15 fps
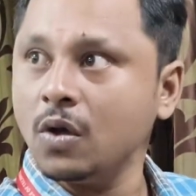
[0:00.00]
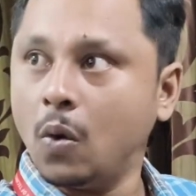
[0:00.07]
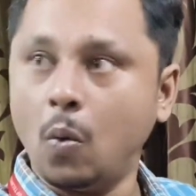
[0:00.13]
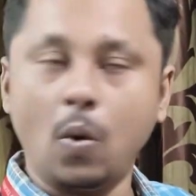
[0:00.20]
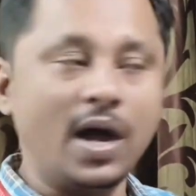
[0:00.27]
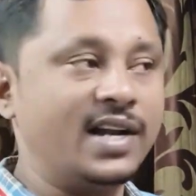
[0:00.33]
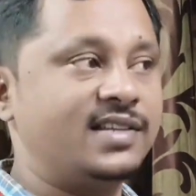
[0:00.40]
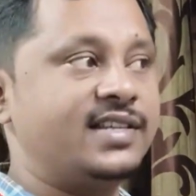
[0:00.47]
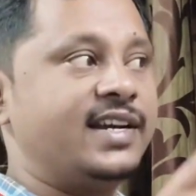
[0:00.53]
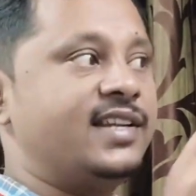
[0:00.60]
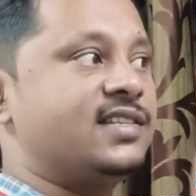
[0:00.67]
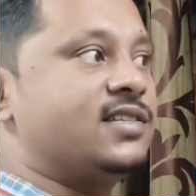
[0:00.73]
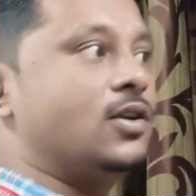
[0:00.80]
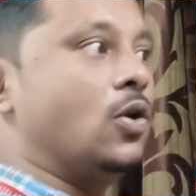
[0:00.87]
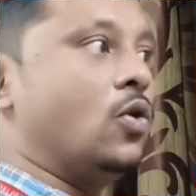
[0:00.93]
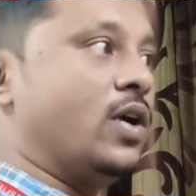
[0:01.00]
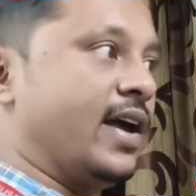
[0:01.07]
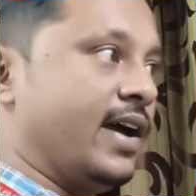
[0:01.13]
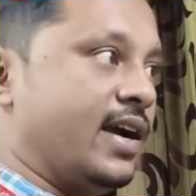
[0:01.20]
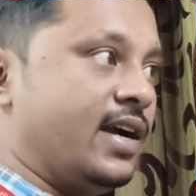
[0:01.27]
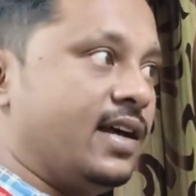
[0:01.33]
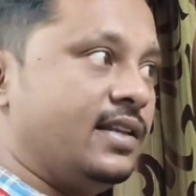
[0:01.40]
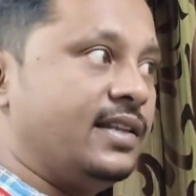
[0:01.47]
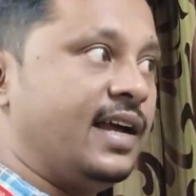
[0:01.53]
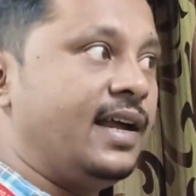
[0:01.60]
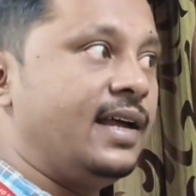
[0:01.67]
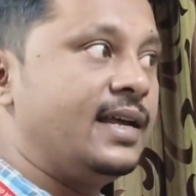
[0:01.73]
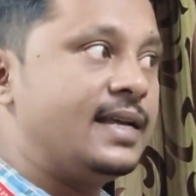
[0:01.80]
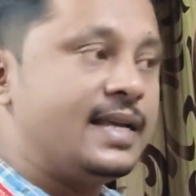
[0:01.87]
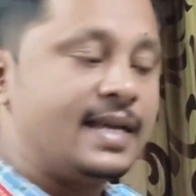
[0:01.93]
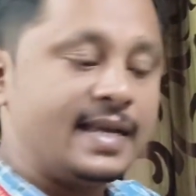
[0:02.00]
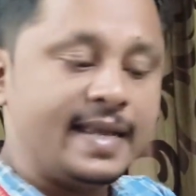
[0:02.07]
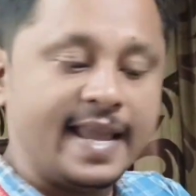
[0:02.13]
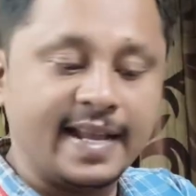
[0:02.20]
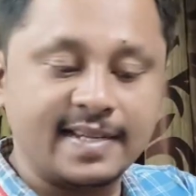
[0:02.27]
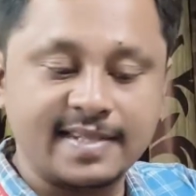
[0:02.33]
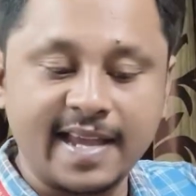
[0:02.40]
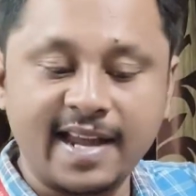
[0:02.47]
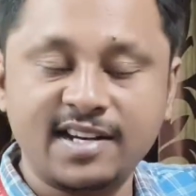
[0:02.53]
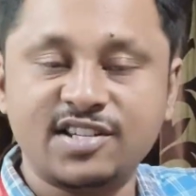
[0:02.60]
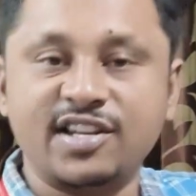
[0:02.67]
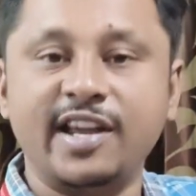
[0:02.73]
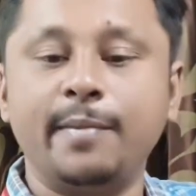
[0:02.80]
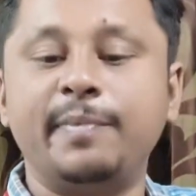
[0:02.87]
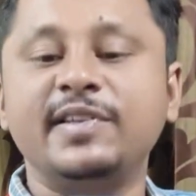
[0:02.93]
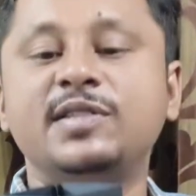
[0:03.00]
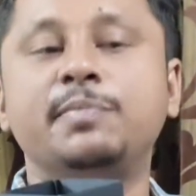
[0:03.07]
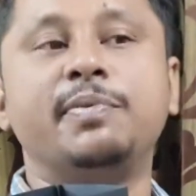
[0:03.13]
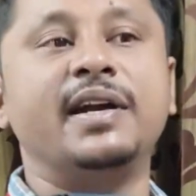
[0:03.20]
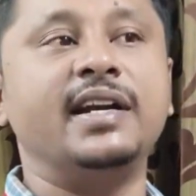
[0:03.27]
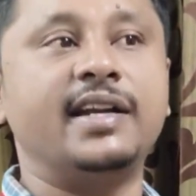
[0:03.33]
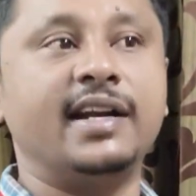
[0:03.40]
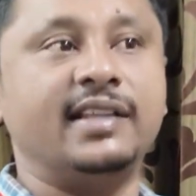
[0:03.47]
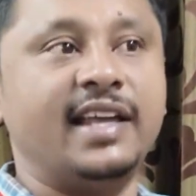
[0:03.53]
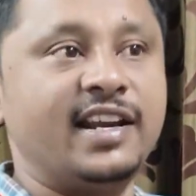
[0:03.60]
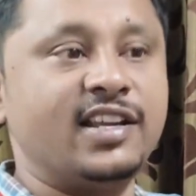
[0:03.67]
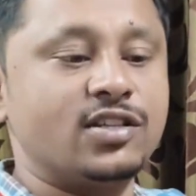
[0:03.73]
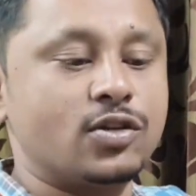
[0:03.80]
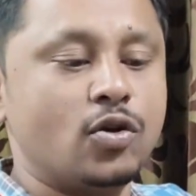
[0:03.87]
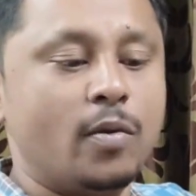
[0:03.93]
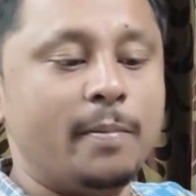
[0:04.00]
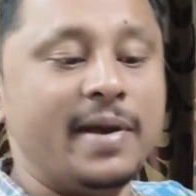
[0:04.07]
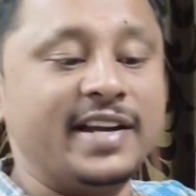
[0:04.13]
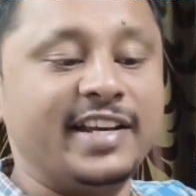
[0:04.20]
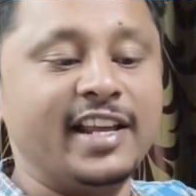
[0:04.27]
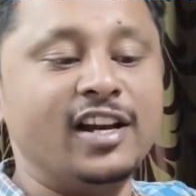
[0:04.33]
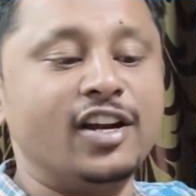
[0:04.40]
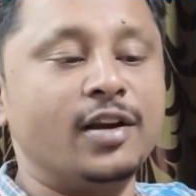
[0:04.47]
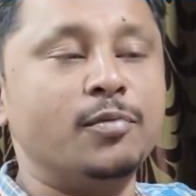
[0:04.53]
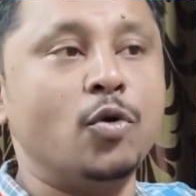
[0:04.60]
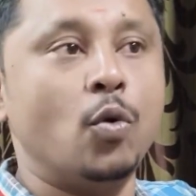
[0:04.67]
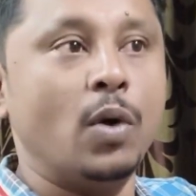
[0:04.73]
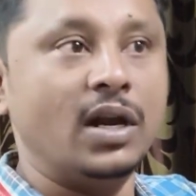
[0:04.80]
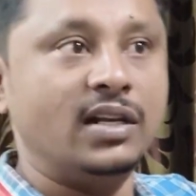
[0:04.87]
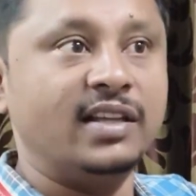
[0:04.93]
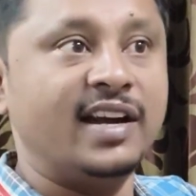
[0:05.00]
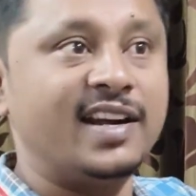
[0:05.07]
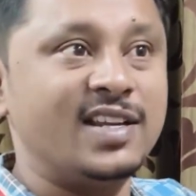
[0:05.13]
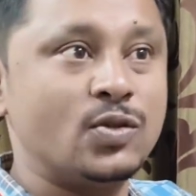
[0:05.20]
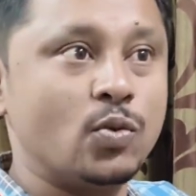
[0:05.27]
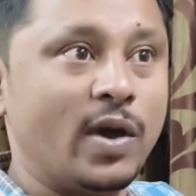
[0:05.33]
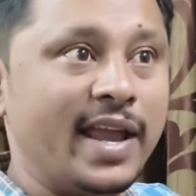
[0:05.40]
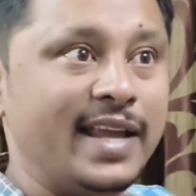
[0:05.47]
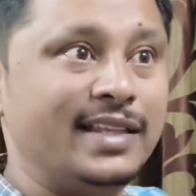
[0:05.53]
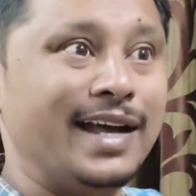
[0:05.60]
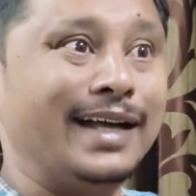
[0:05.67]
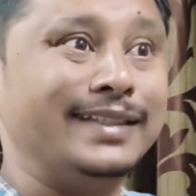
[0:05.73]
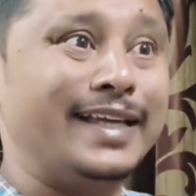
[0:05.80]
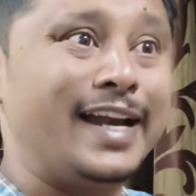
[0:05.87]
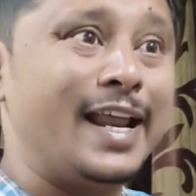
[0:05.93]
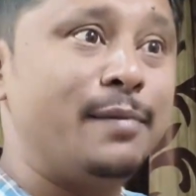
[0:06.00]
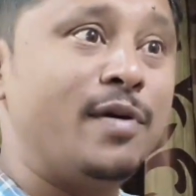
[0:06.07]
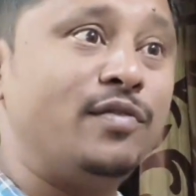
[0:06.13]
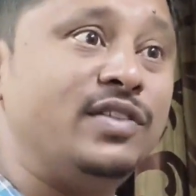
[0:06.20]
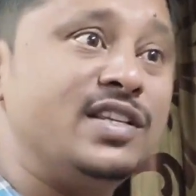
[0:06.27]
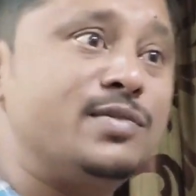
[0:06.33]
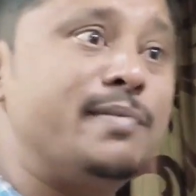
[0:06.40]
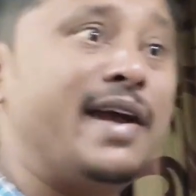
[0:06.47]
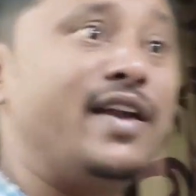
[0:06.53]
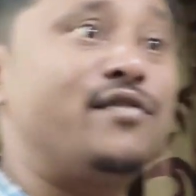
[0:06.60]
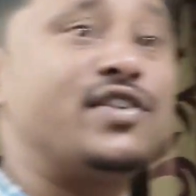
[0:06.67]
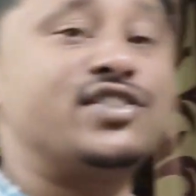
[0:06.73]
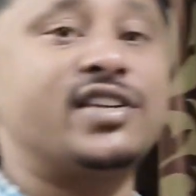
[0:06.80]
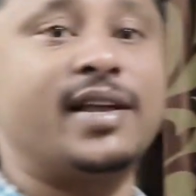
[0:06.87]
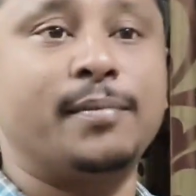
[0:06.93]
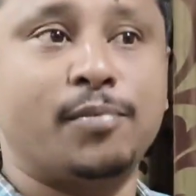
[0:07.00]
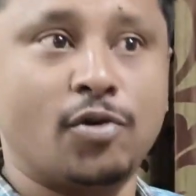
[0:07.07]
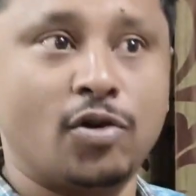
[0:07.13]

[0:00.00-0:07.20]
Once it is loaded, the exact shape is printed. There is no material removal. That is why the other name of this manufacturing